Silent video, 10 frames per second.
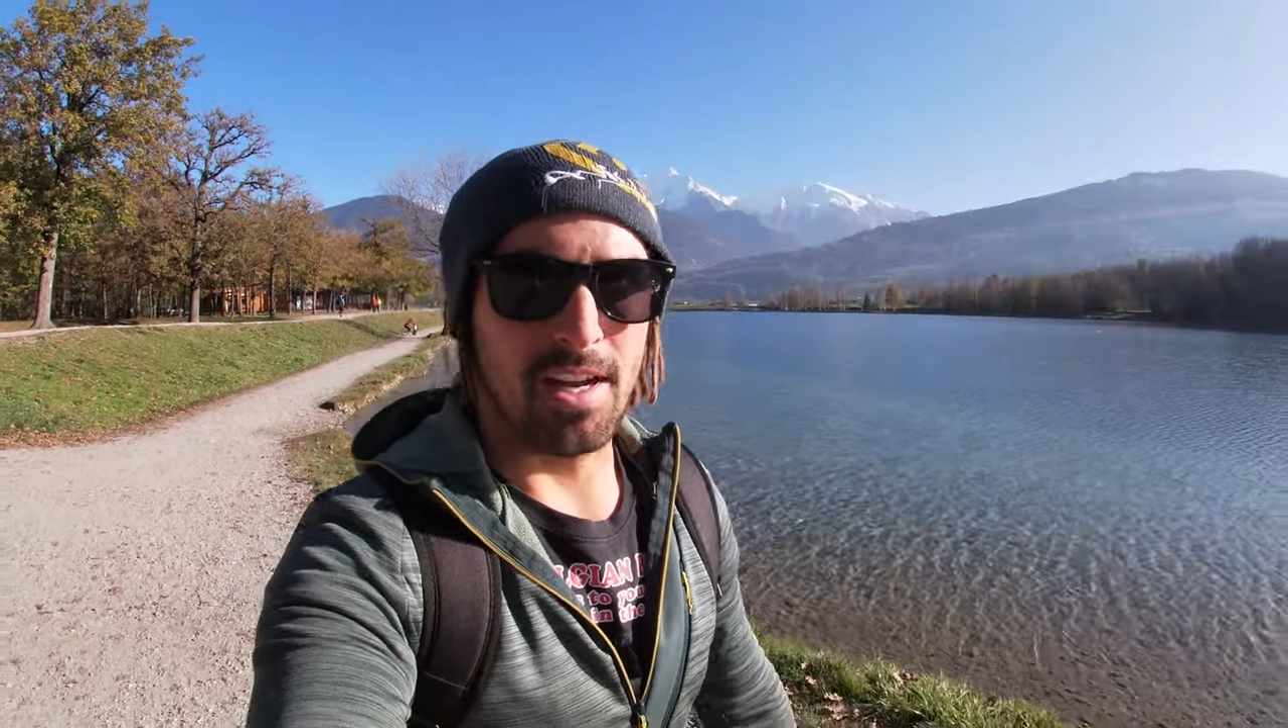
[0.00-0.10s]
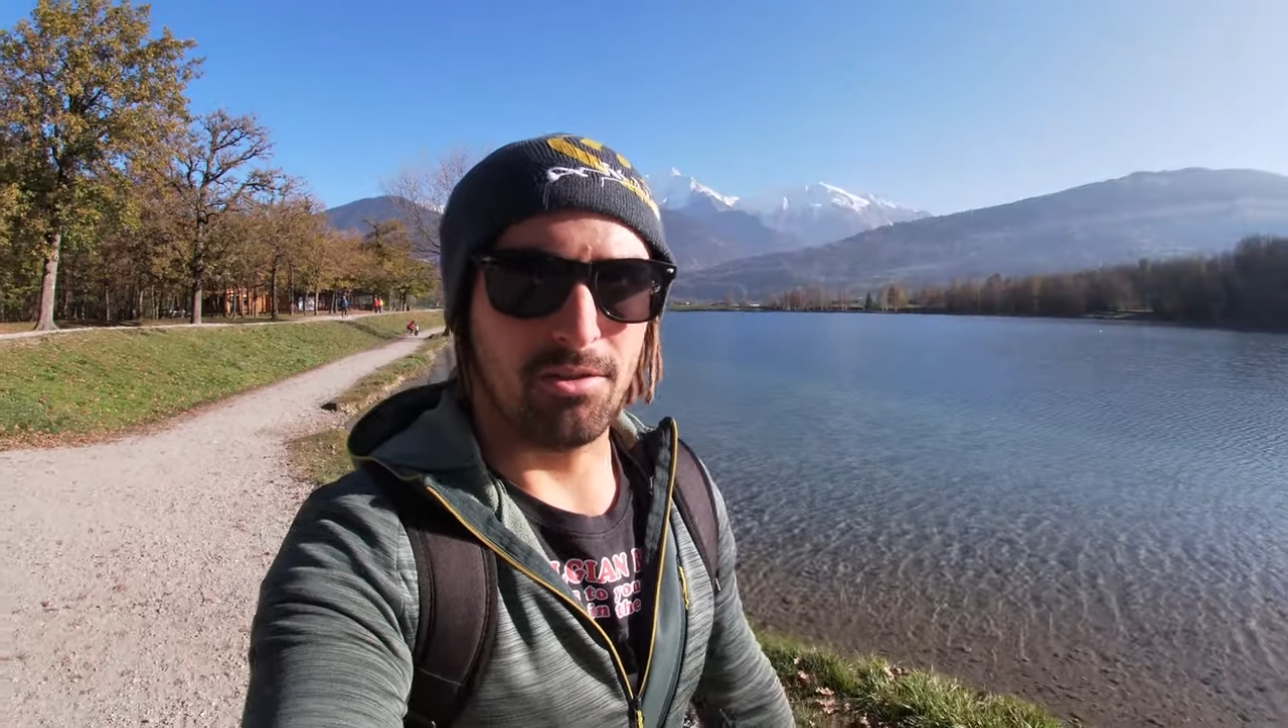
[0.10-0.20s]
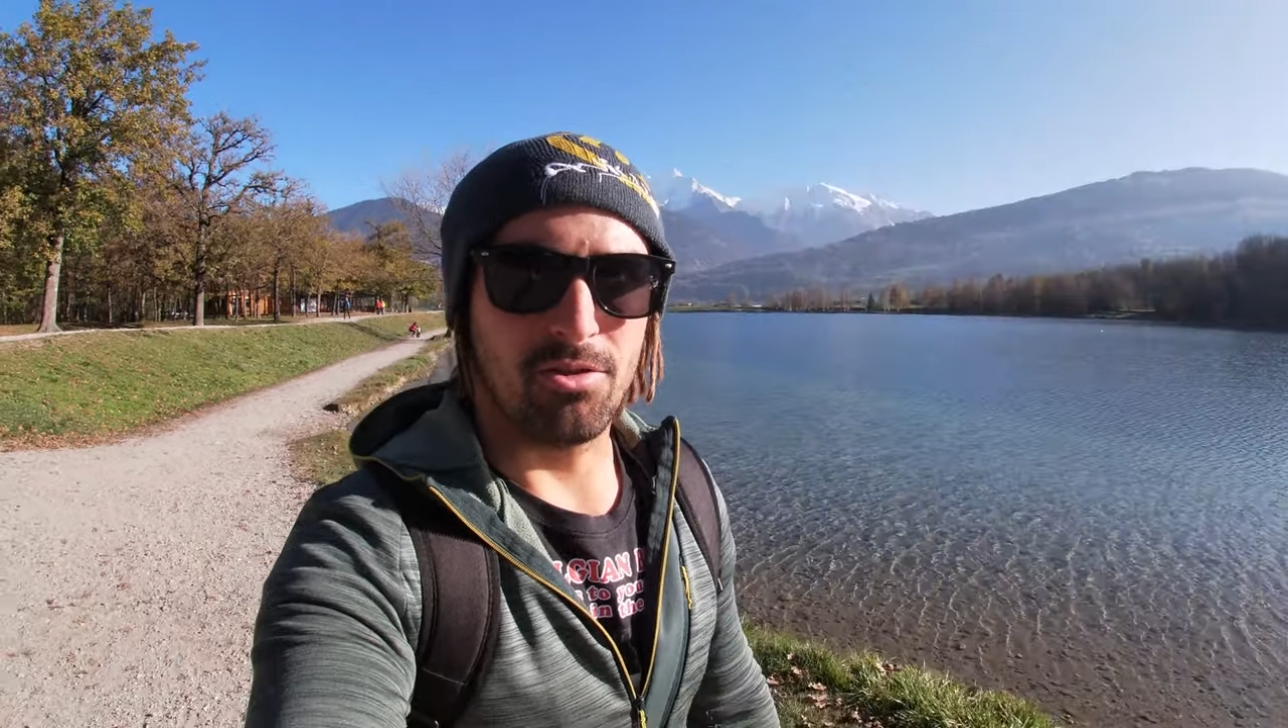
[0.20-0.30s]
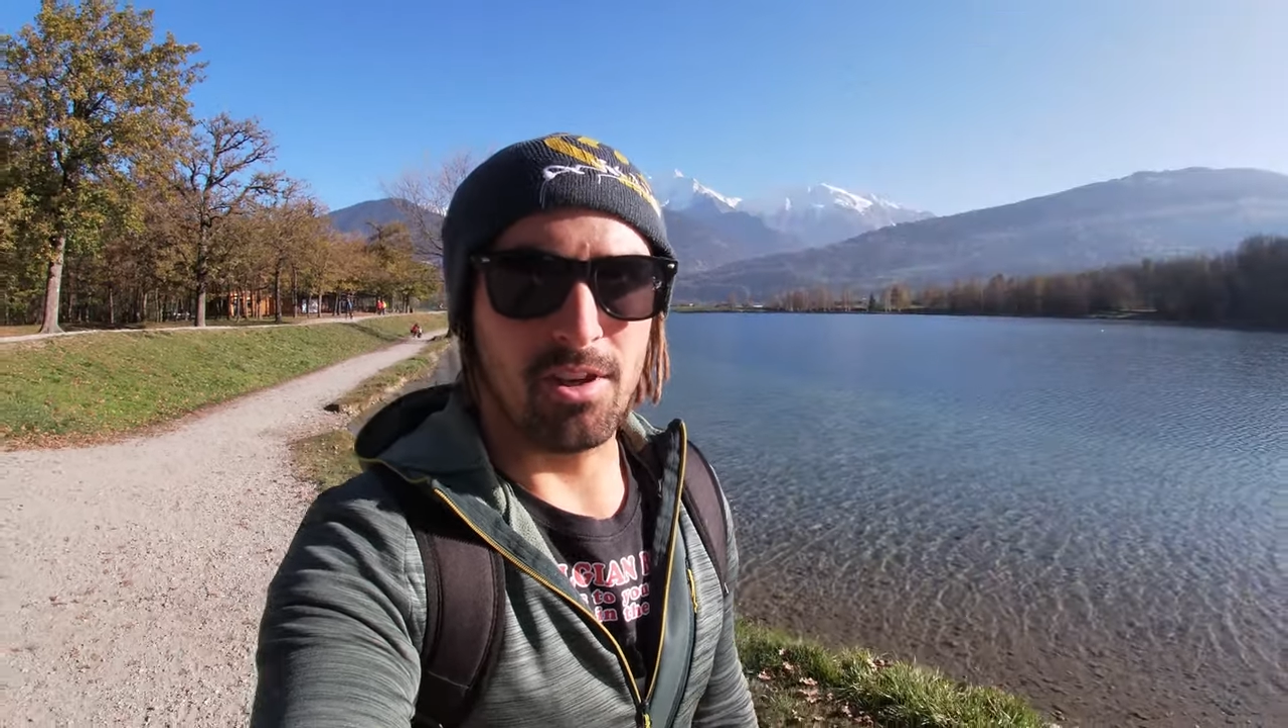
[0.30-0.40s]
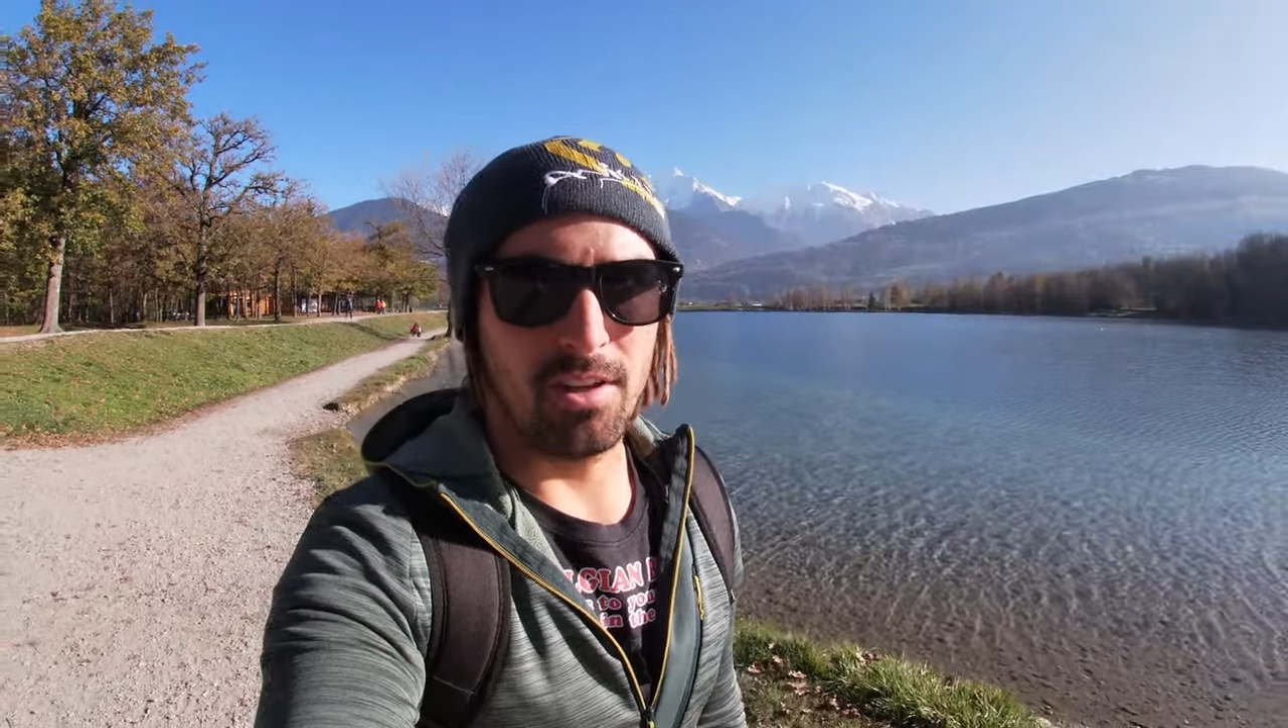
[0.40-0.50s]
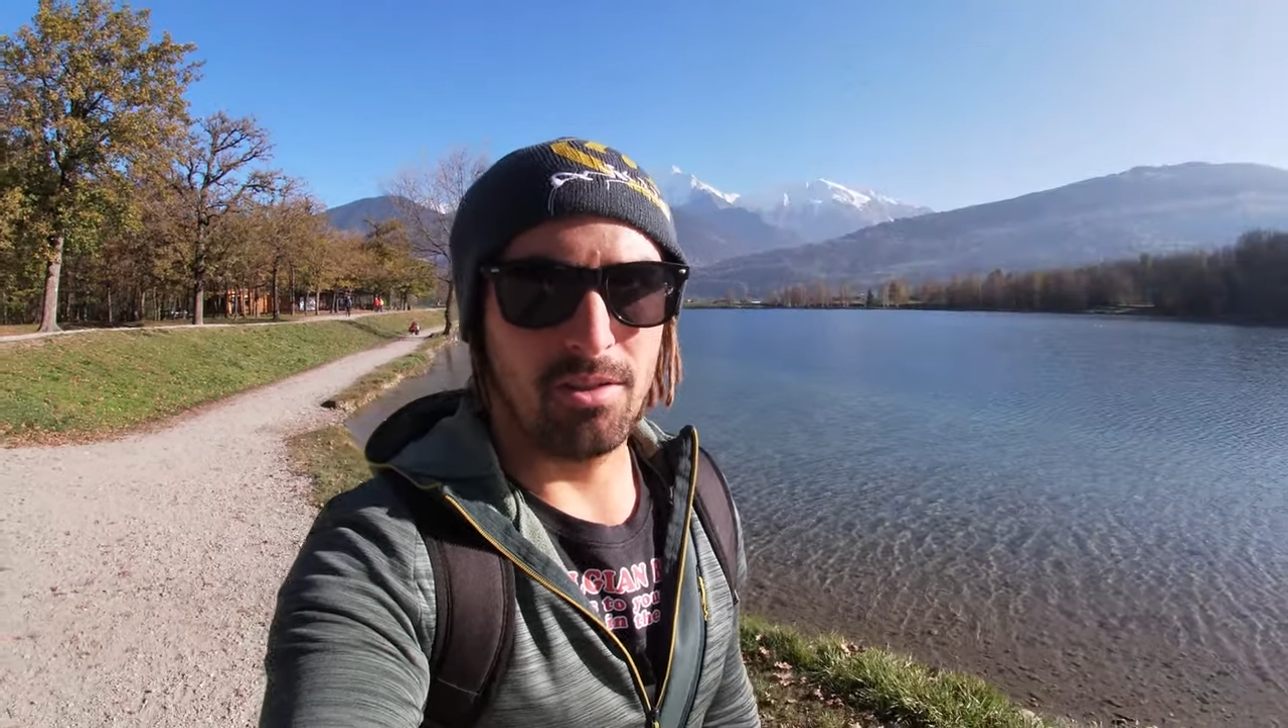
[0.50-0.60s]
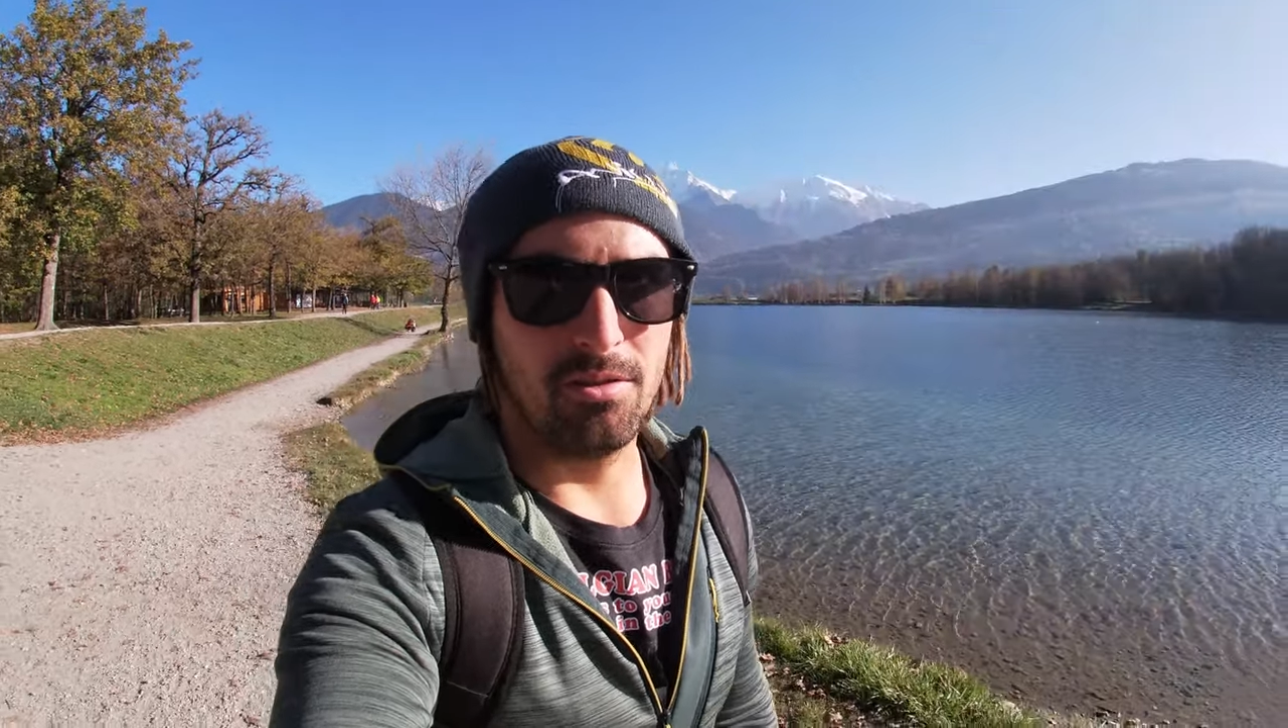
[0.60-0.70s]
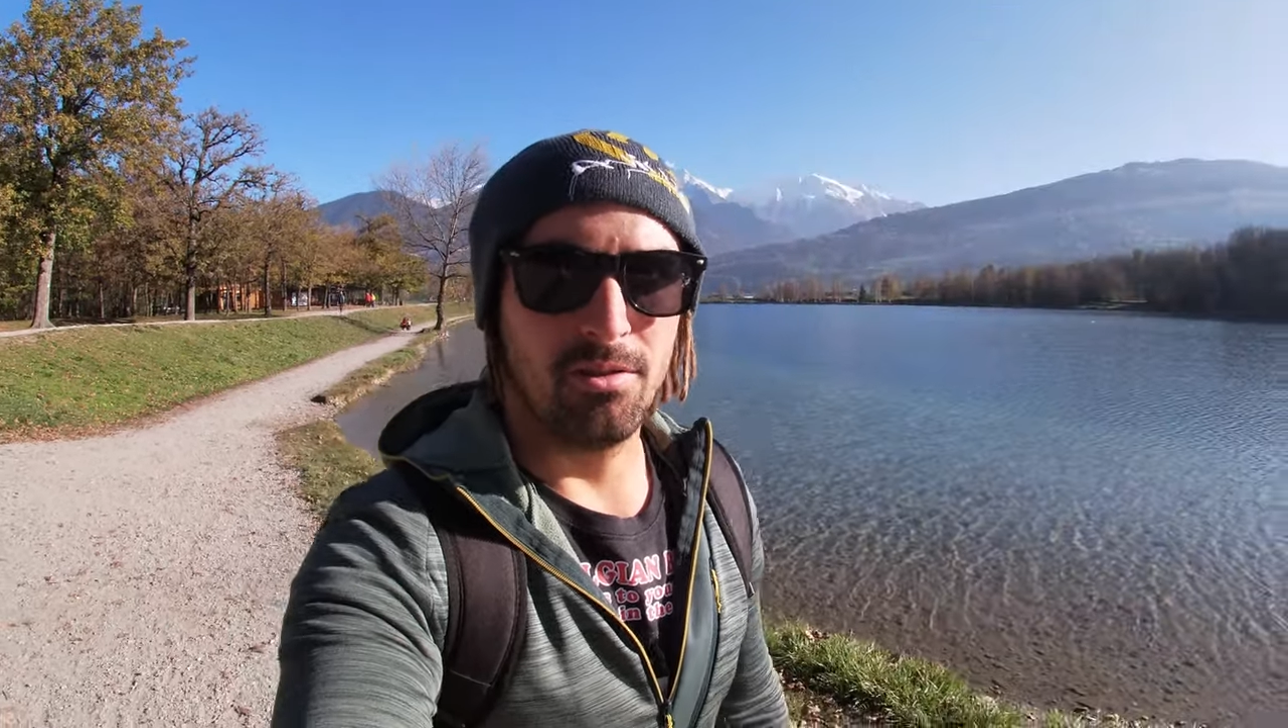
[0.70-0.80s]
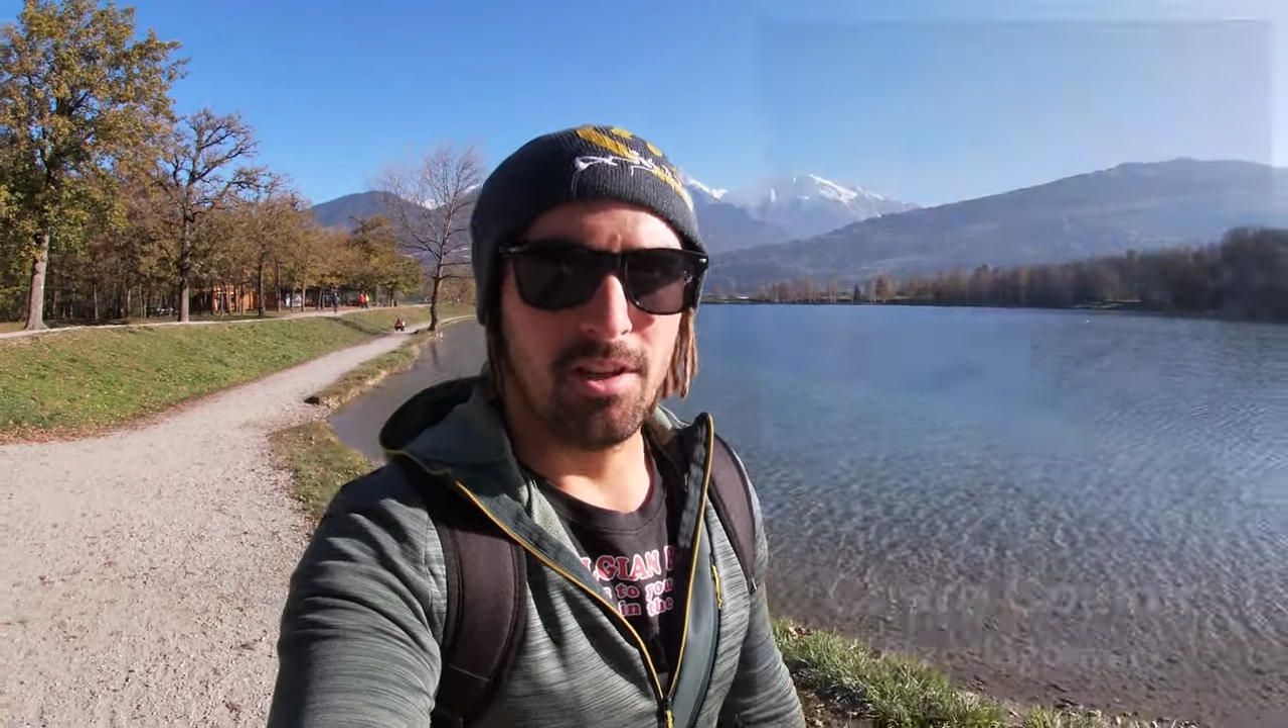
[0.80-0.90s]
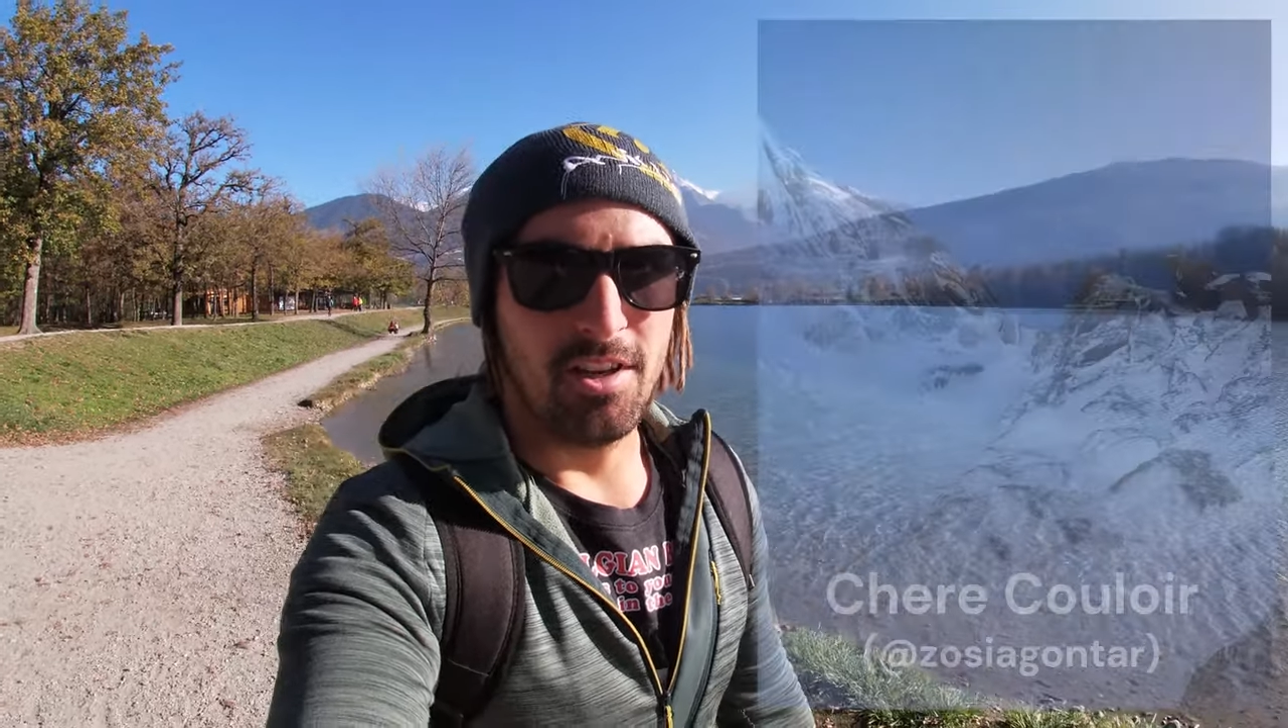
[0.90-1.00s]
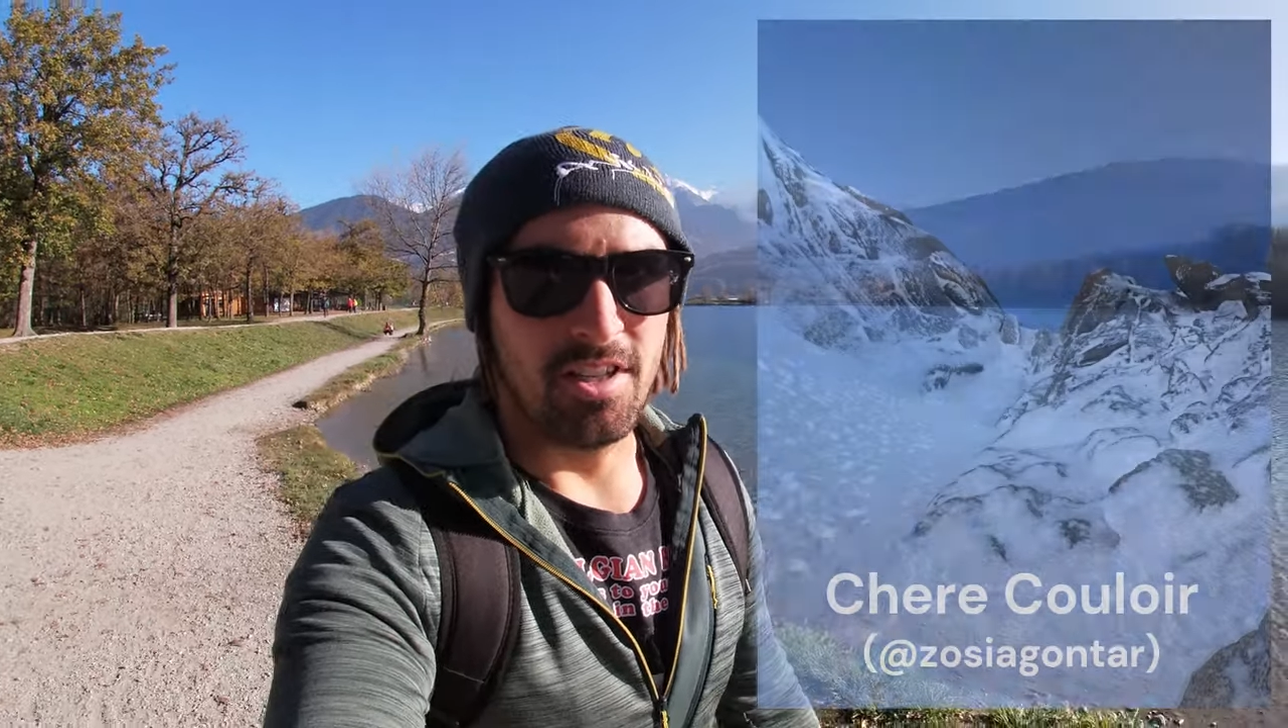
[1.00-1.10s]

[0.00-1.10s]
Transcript: the Tacul triangle